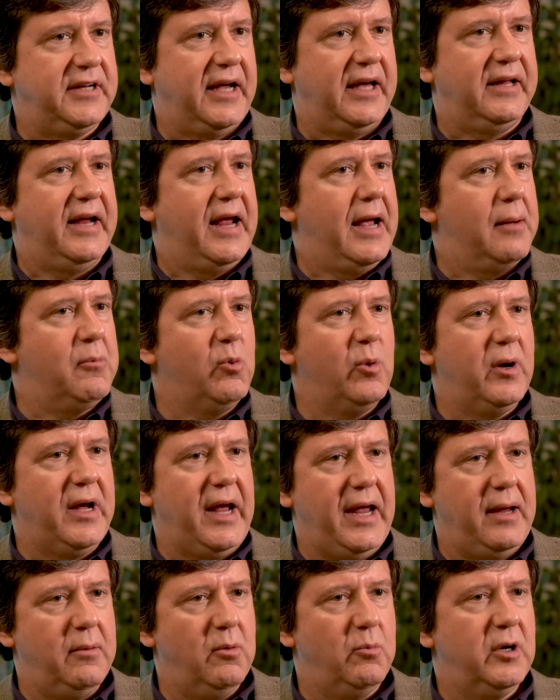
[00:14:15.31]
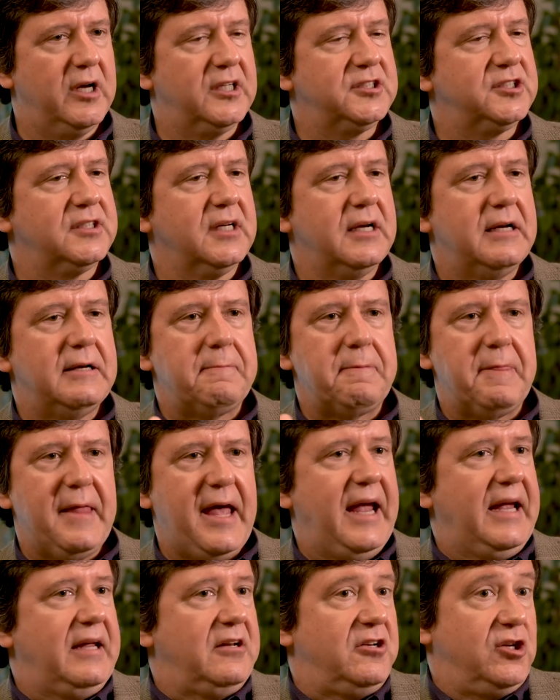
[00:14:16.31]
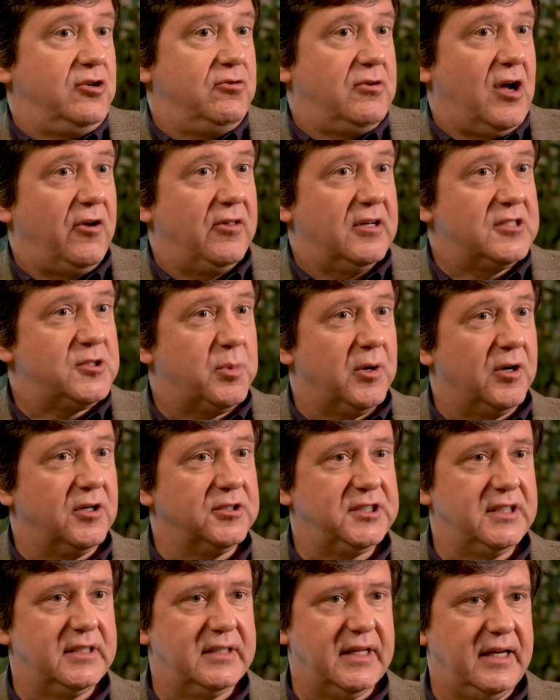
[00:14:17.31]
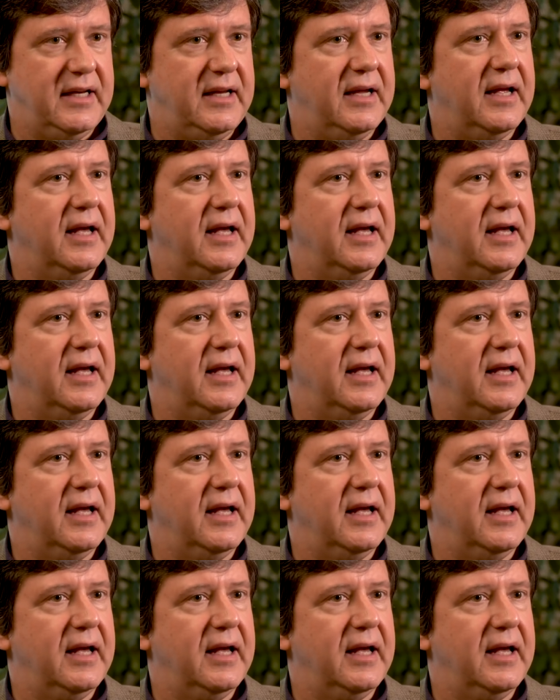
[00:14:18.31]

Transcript: Dan Hamowitz, hey, do you know this person?